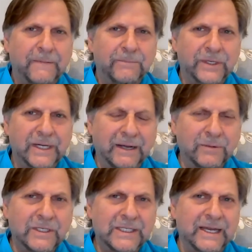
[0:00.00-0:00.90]
But I
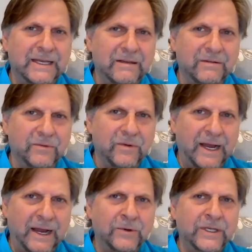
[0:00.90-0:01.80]
would say,
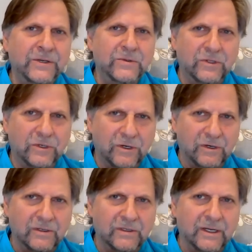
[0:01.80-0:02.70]
how do you
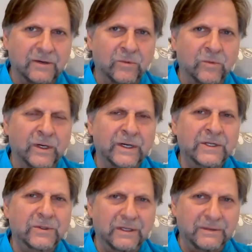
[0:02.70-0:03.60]
learn, and where do
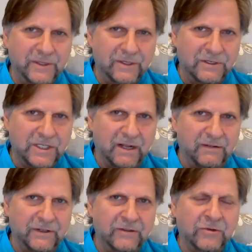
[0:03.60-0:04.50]
you limit
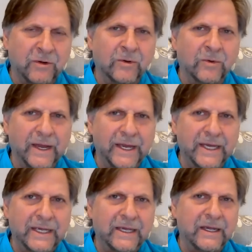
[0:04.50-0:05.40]
yourself, and throw
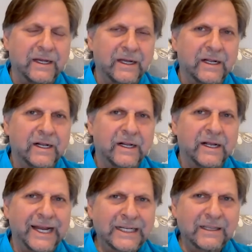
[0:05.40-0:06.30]
away
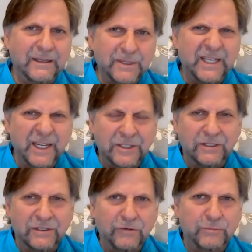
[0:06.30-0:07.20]
any
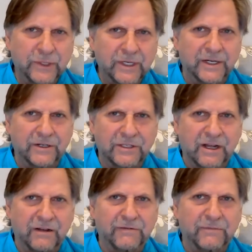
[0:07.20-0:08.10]
limitation you've put on
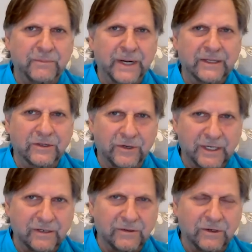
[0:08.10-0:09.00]
yourself by
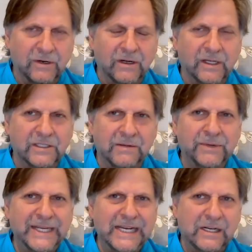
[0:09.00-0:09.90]
learning, or
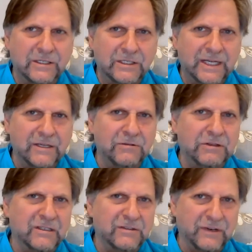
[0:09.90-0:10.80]
somebody else that you
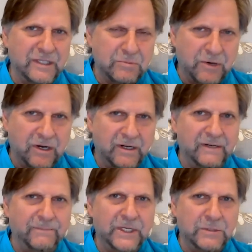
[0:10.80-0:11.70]
think is very smart
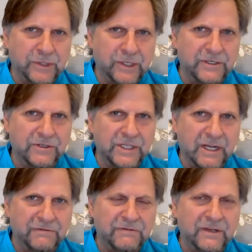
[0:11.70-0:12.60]
has put on
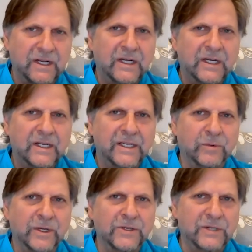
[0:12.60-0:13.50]
yourself in
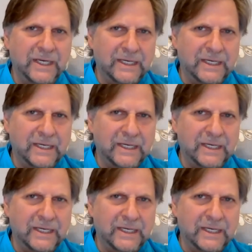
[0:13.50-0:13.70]
what you can